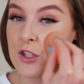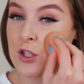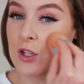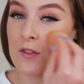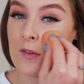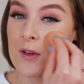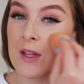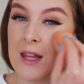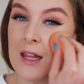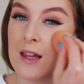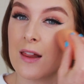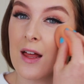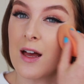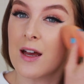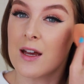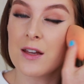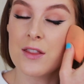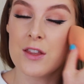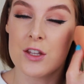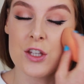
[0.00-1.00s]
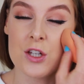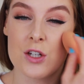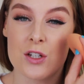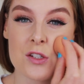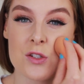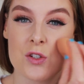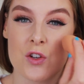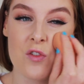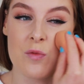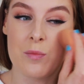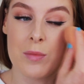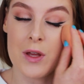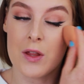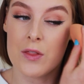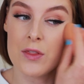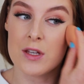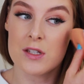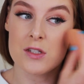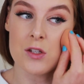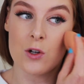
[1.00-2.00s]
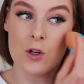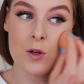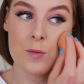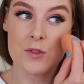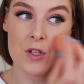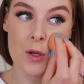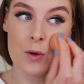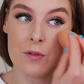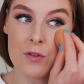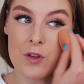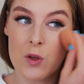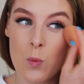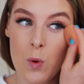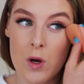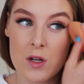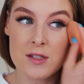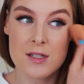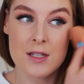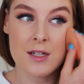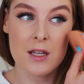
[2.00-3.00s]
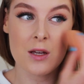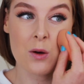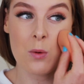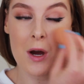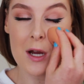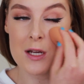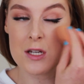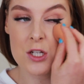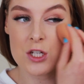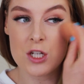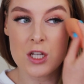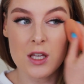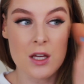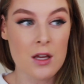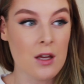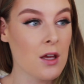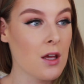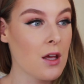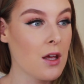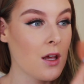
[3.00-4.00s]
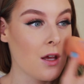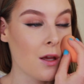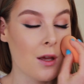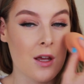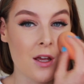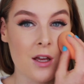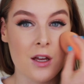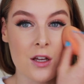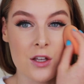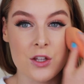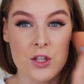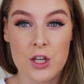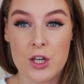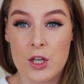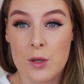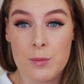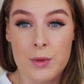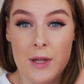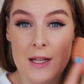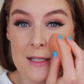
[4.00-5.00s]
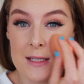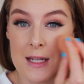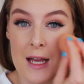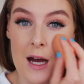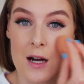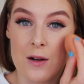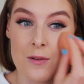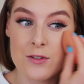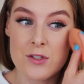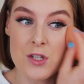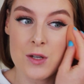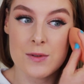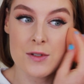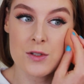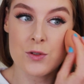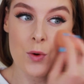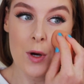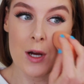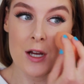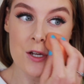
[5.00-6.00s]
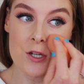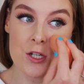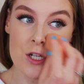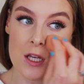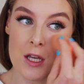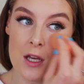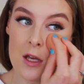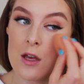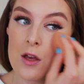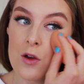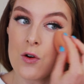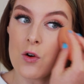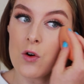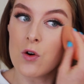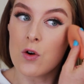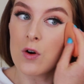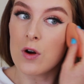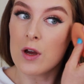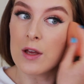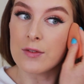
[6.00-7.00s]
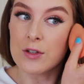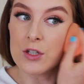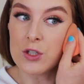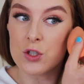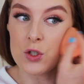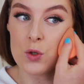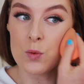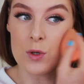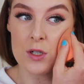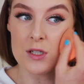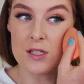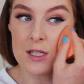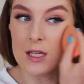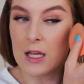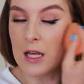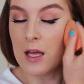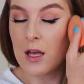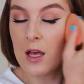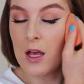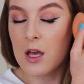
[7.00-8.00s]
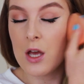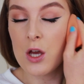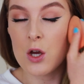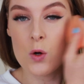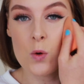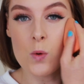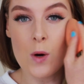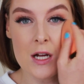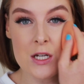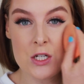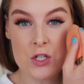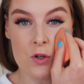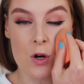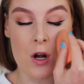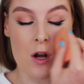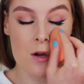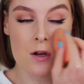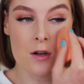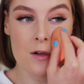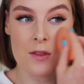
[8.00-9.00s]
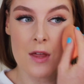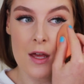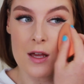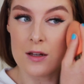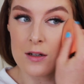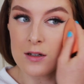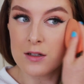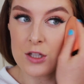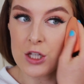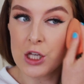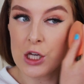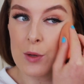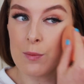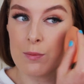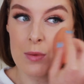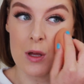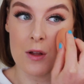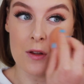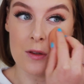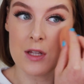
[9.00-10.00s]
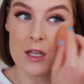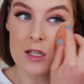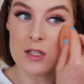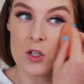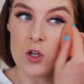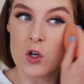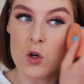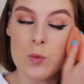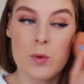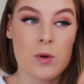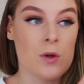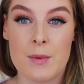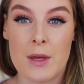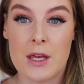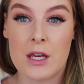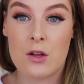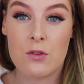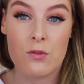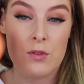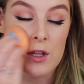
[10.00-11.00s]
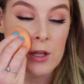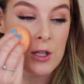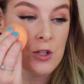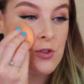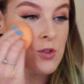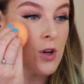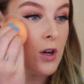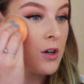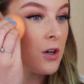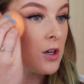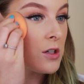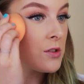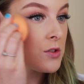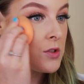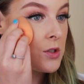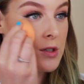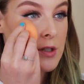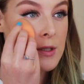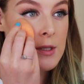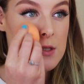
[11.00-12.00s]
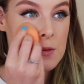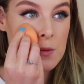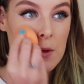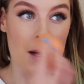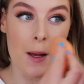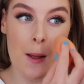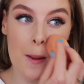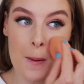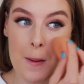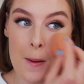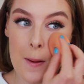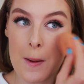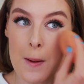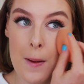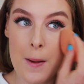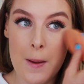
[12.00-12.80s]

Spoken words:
I do really like that you can sort of build this up, so if you wanted it quite sheer, you can blend it out so it's quite sheer, or if you do want it quite strong, then you can build this up, make a really strong contour as well.